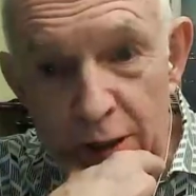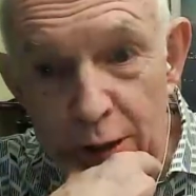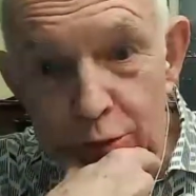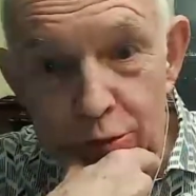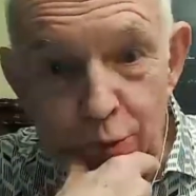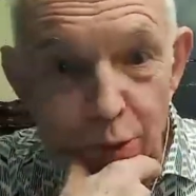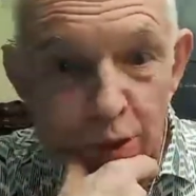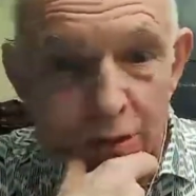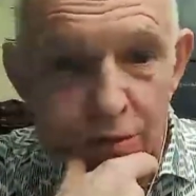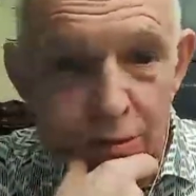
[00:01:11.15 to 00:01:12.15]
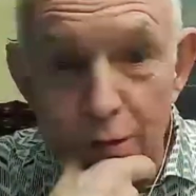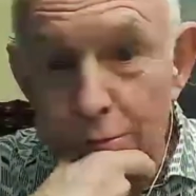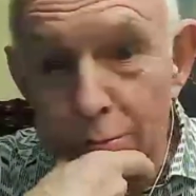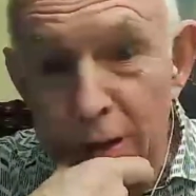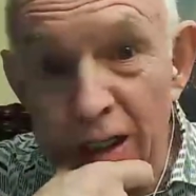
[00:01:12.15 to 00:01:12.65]
those reports
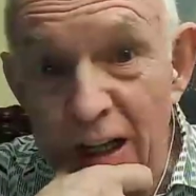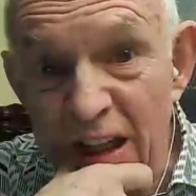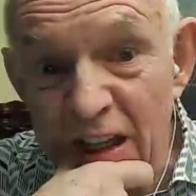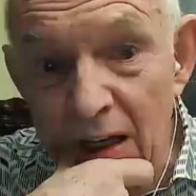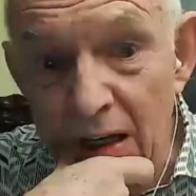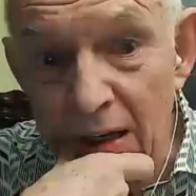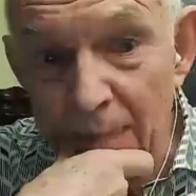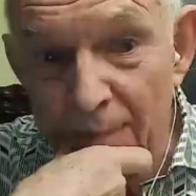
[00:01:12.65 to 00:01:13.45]
don't mean a thing.